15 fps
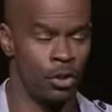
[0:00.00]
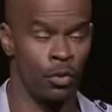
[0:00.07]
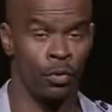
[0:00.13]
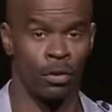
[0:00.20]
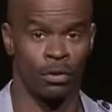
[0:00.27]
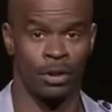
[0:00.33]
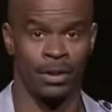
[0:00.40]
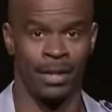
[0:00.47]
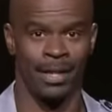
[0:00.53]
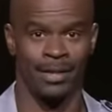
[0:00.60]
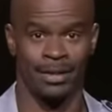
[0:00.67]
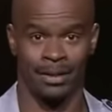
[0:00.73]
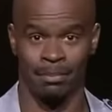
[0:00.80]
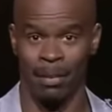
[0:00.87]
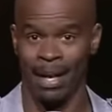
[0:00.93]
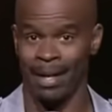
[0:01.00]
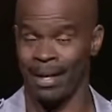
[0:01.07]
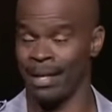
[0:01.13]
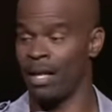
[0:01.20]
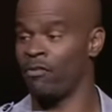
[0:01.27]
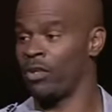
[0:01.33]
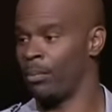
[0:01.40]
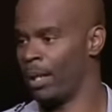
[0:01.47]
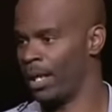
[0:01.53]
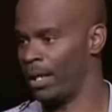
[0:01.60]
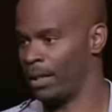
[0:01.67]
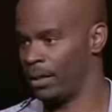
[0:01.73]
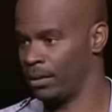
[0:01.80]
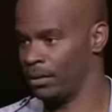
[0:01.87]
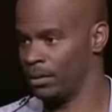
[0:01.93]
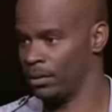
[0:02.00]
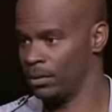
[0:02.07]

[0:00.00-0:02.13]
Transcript: Dude on stage is mad at everybody.